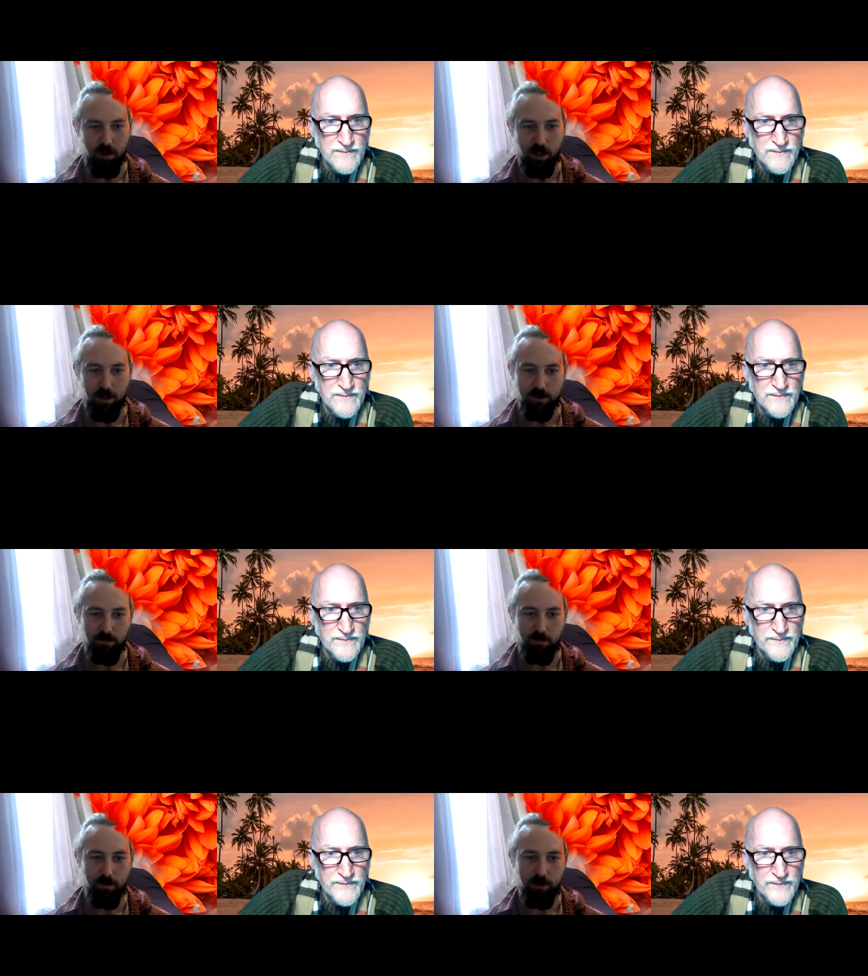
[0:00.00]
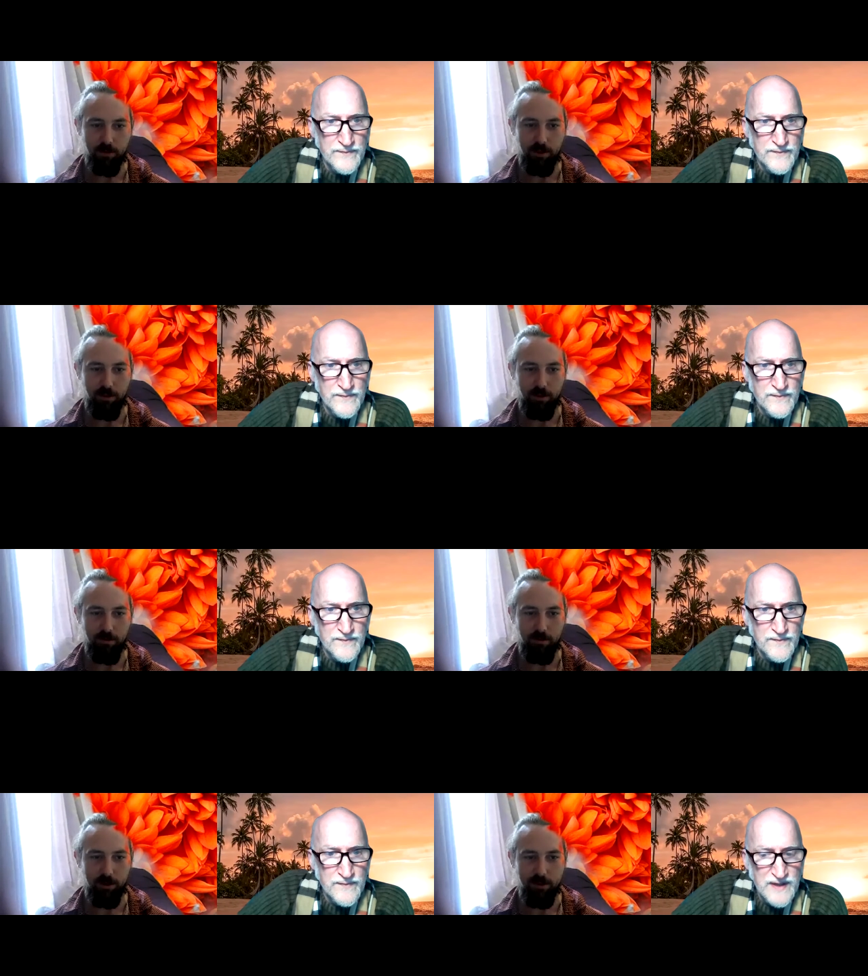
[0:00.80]
Speaker 1: yeah, that's it for military though,
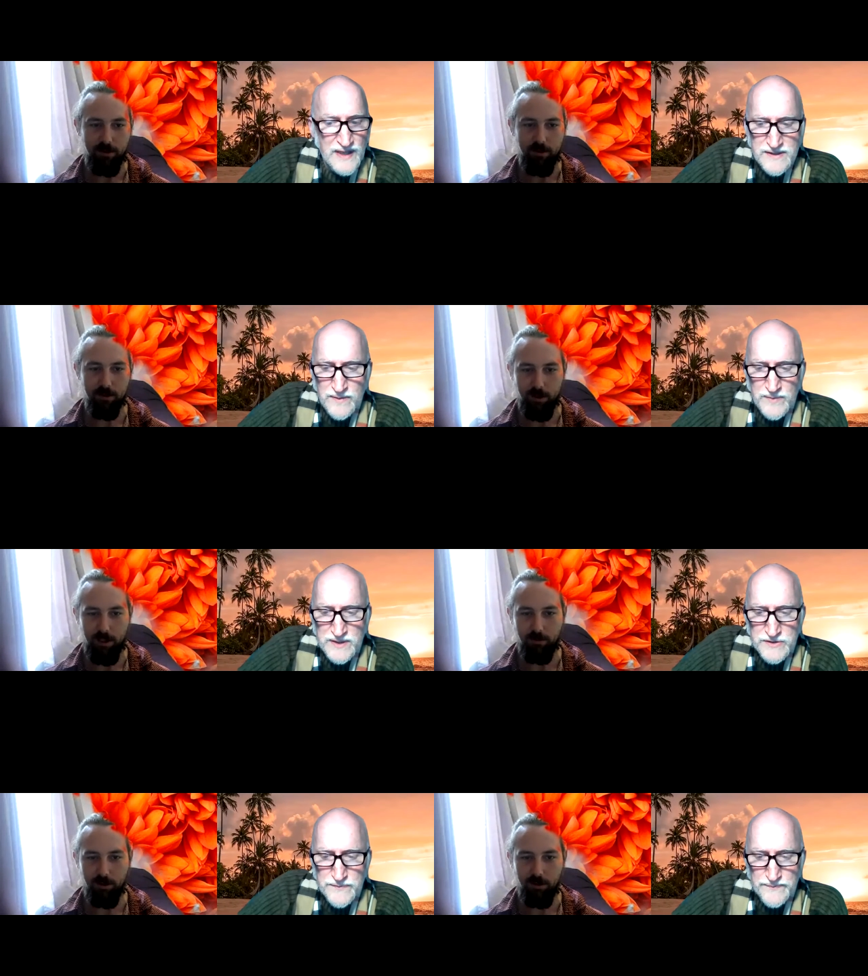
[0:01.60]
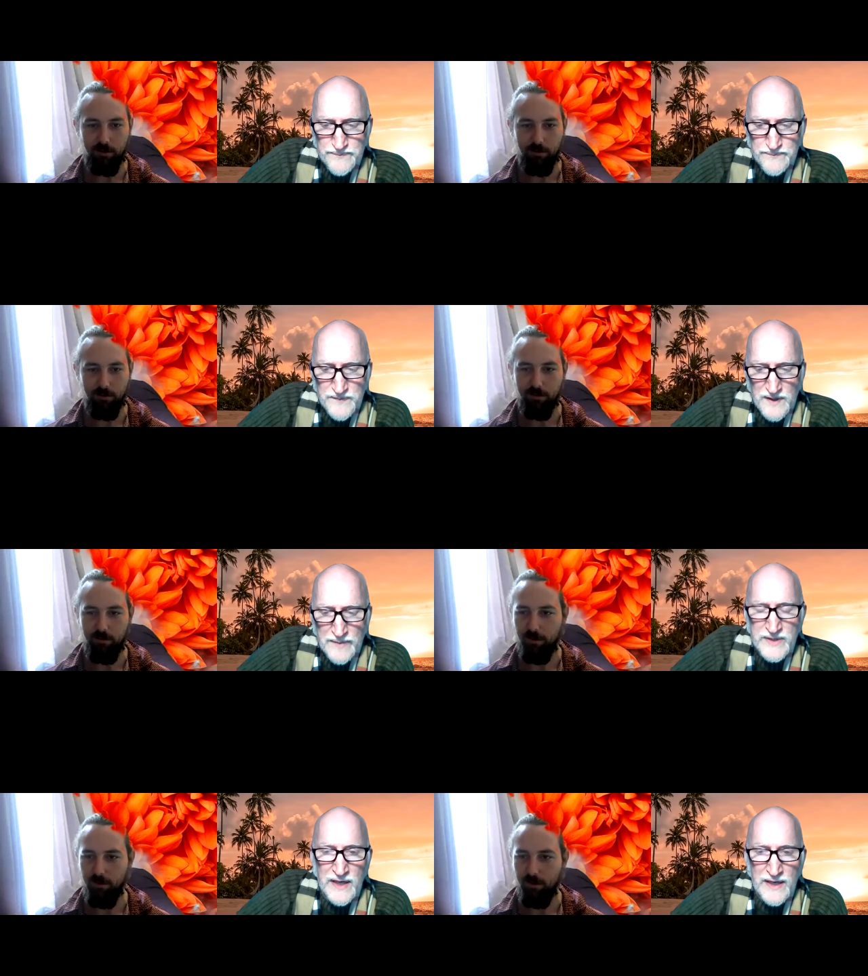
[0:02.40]
but he's doing that's some damage. I
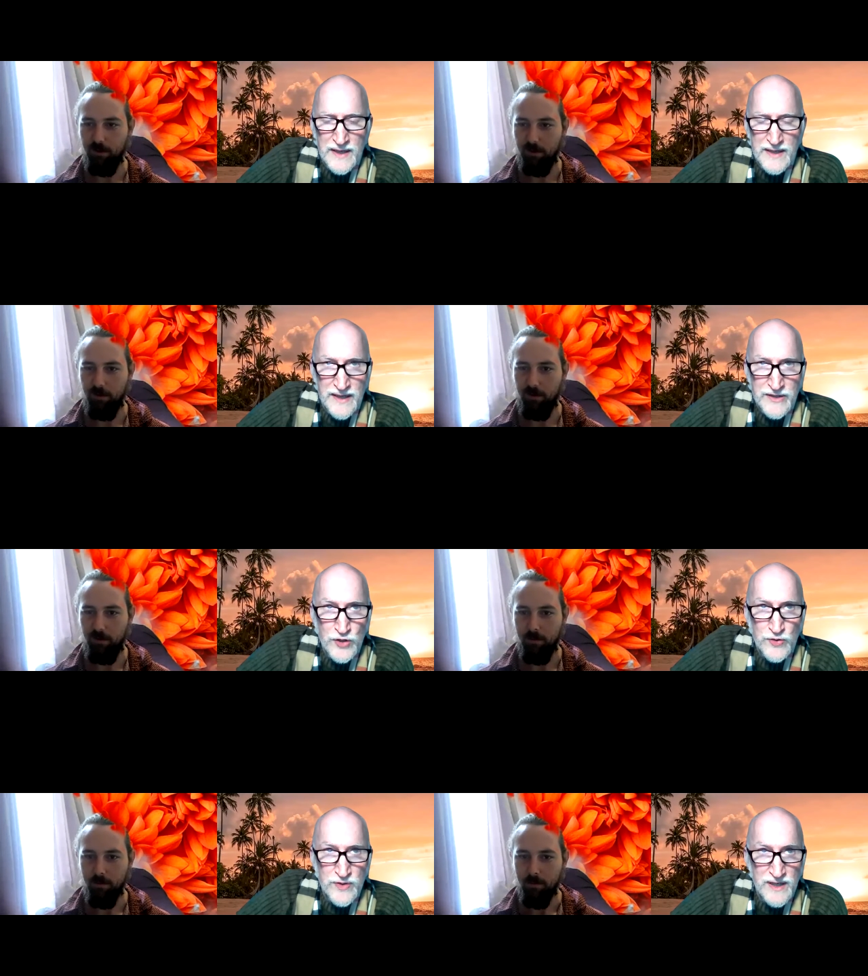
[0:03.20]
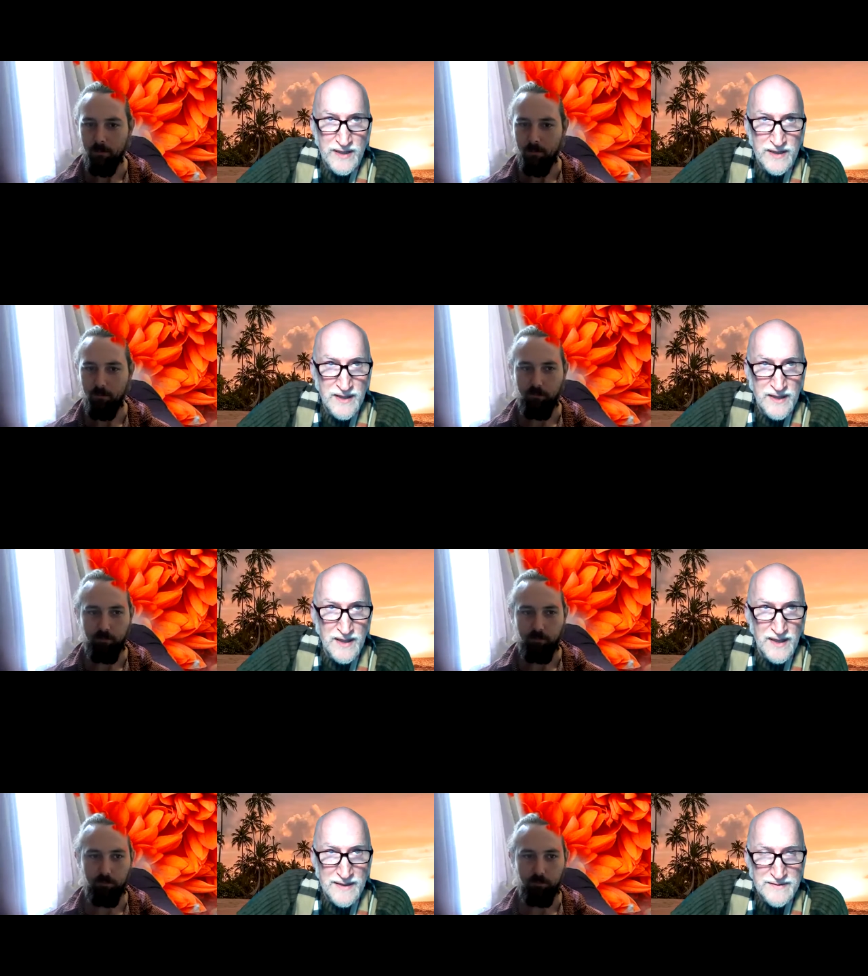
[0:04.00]
mean, I, I, I know that I,
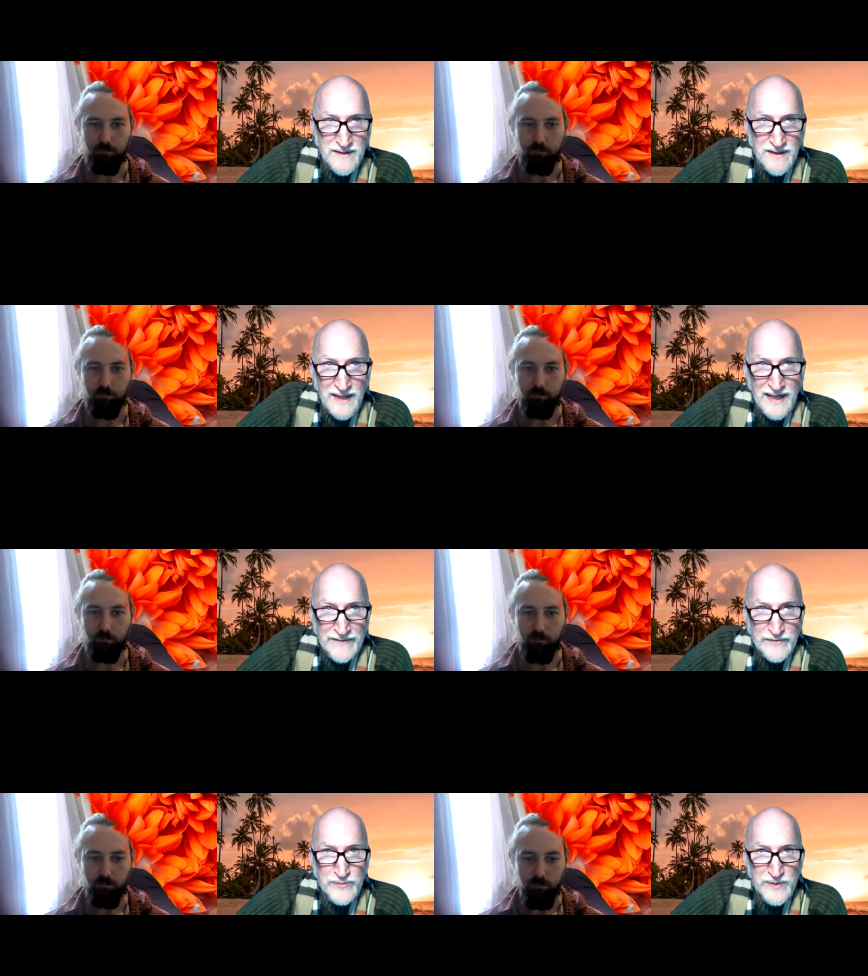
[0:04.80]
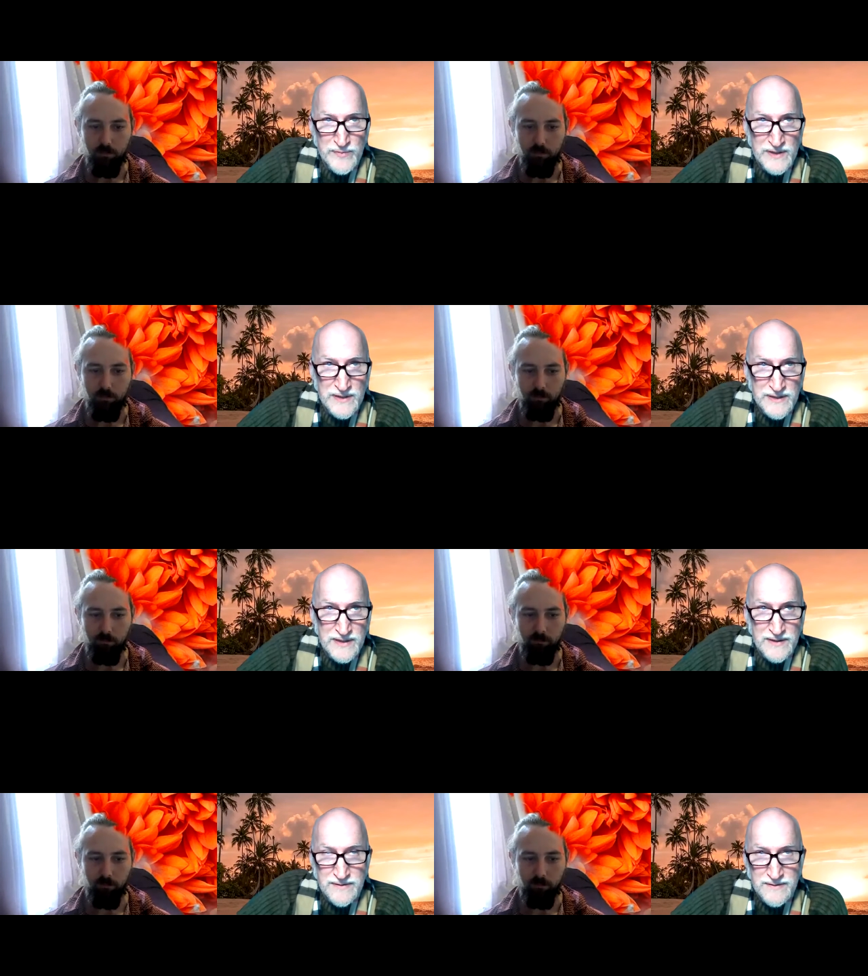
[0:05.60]
I I haven't been
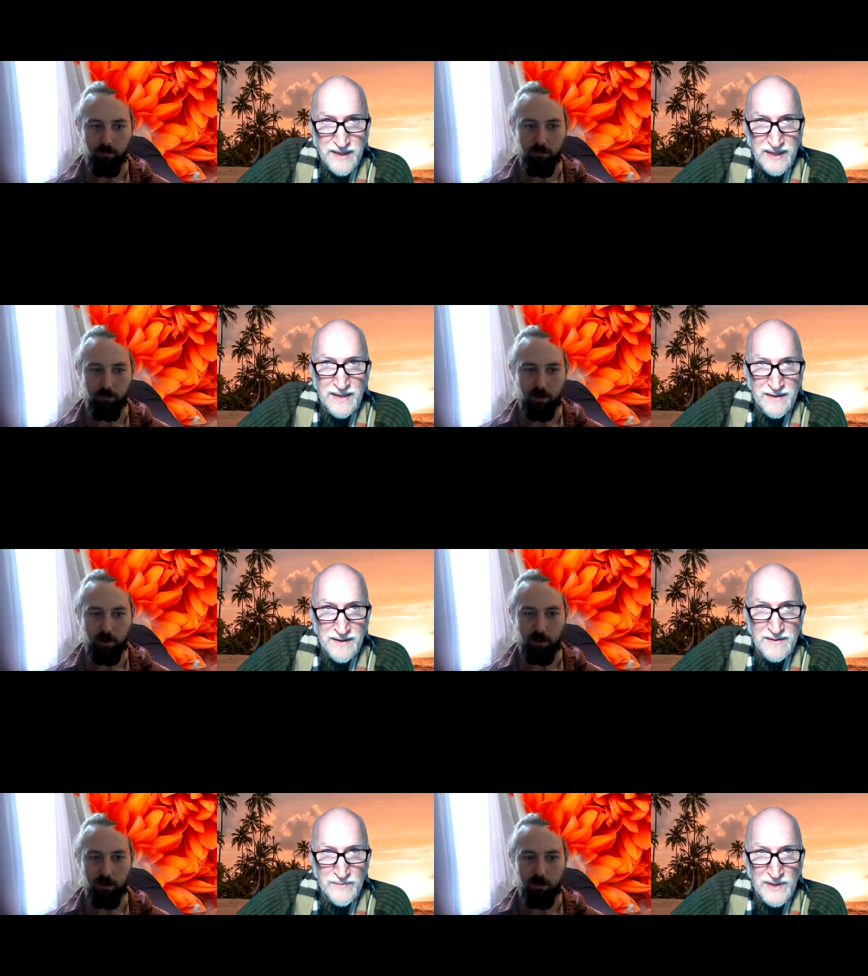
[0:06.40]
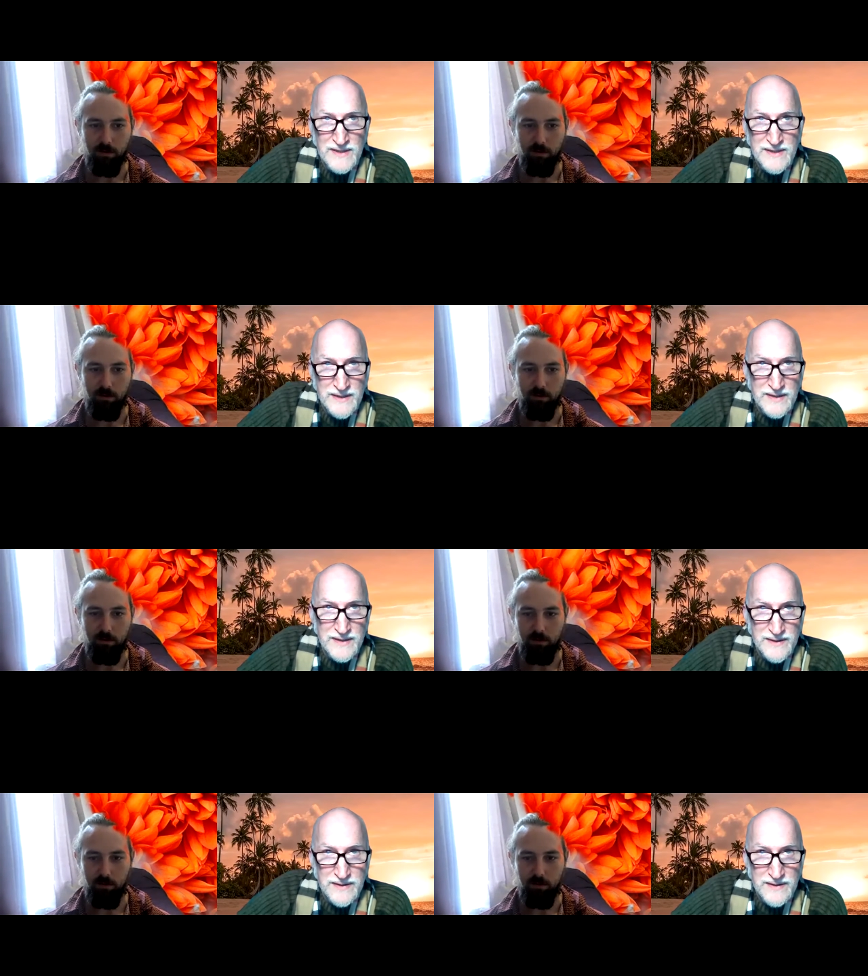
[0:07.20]
building anything military.